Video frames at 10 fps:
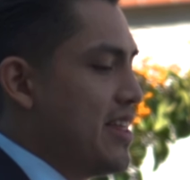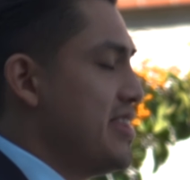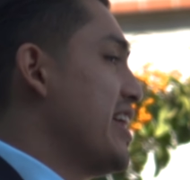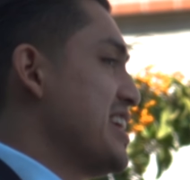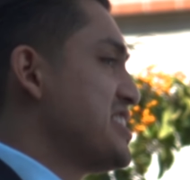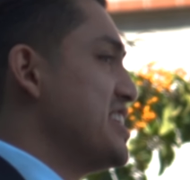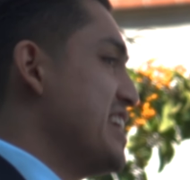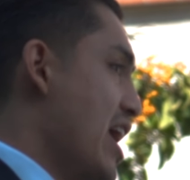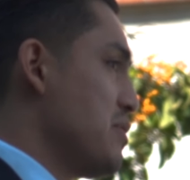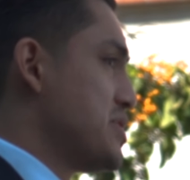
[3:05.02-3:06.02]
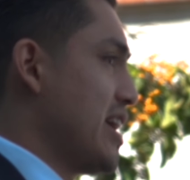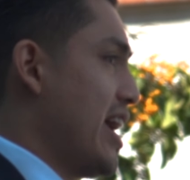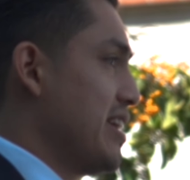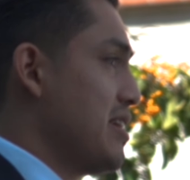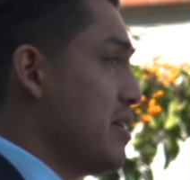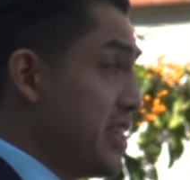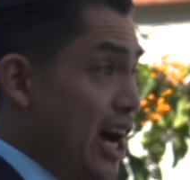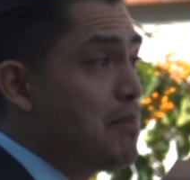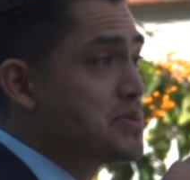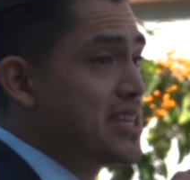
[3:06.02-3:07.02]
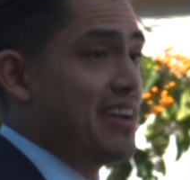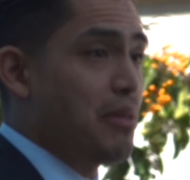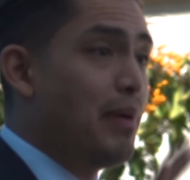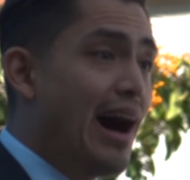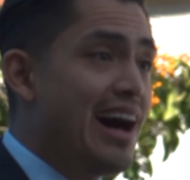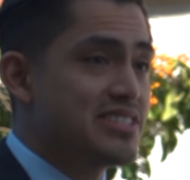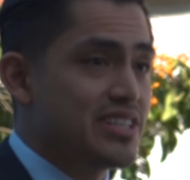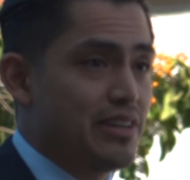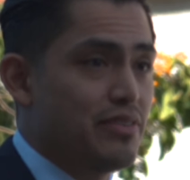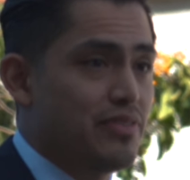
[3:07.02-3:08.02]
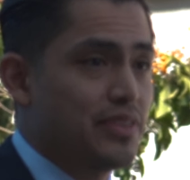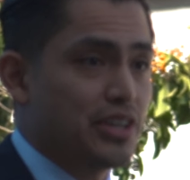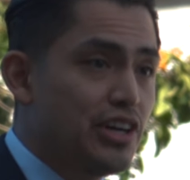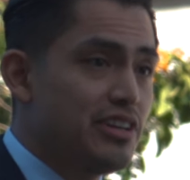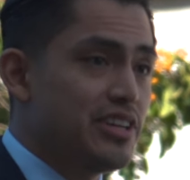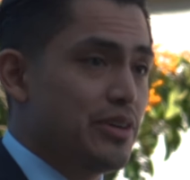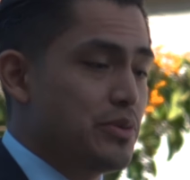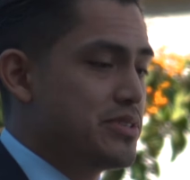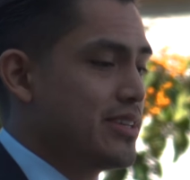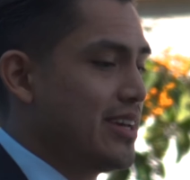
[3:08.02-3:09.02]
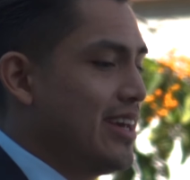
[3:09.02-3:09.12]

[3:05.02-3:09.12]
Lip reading: Now that's the downside. The upside, the positive, the good news